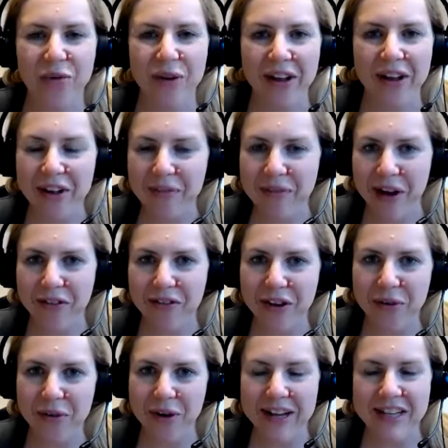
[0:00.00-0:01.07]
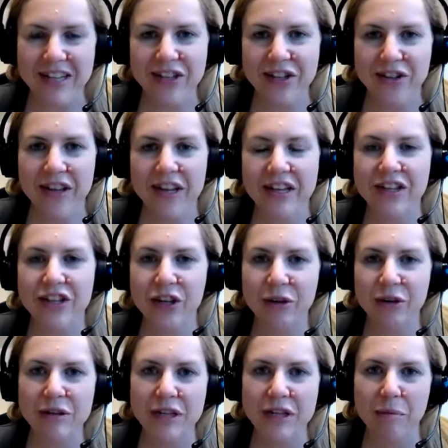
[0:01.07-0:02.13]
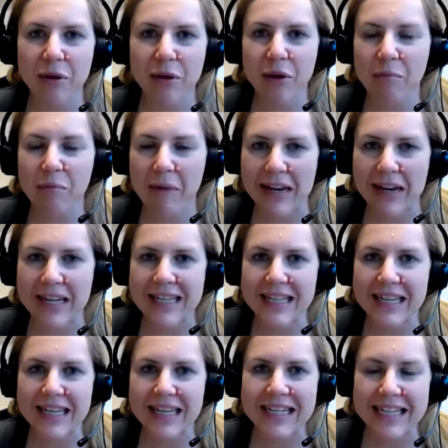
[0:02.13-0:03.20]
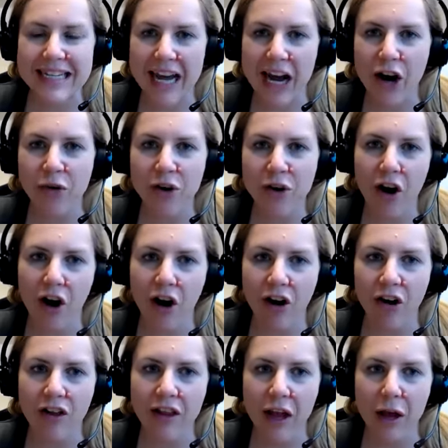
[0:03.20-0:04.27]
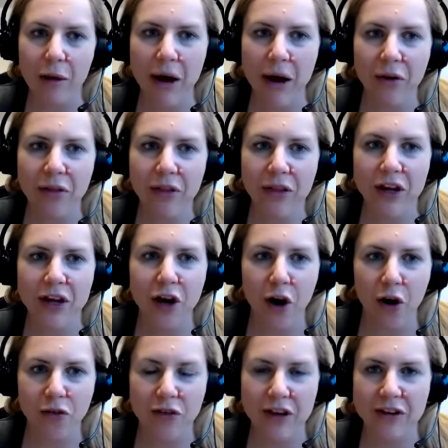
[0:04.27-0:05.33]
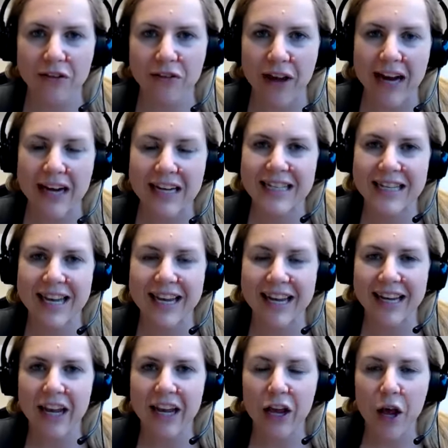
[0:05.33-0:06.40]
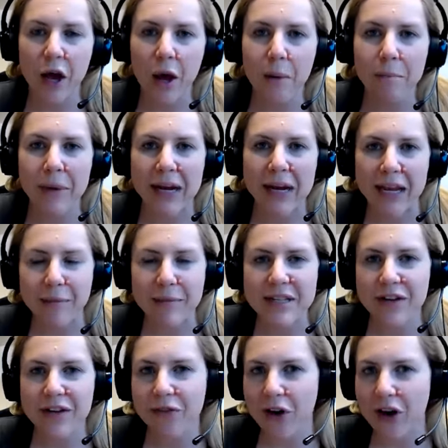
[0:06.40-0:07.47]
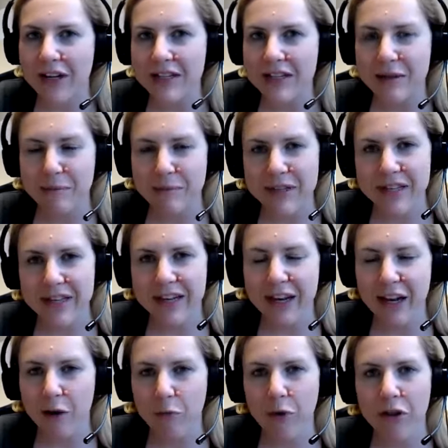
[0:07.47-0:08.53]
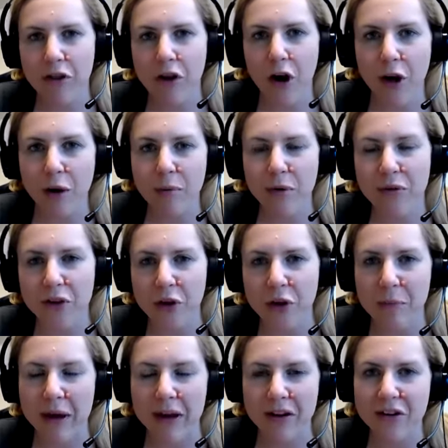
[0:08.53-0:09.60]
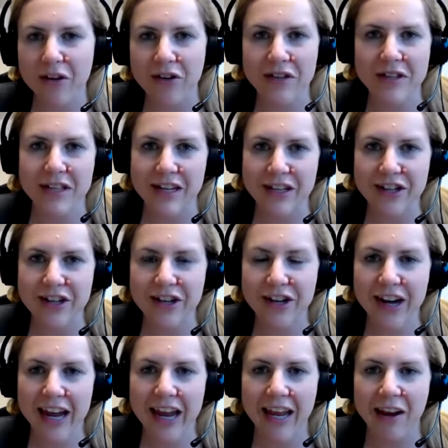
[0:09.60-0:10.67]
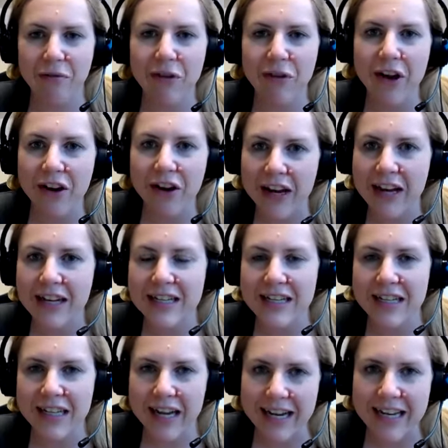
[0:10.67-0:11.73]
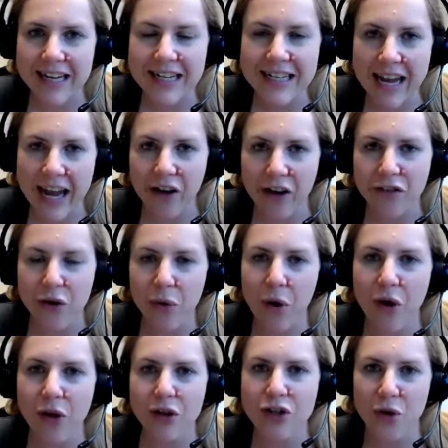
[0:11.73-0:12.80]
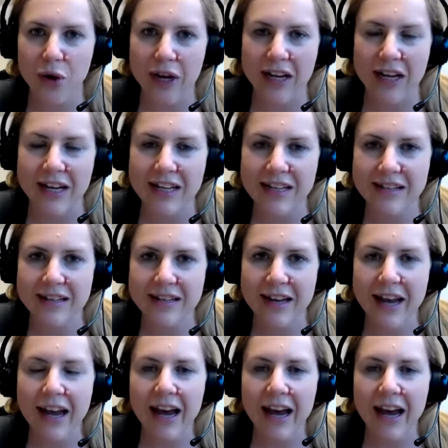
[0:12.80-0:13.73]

Welcome, everyone, to this UW Medicine Town Hall about the COVID vaccine. My name is Yvonne Simpson. I'm with Harborview Medical Center, and I'm very delighted to have you all join us.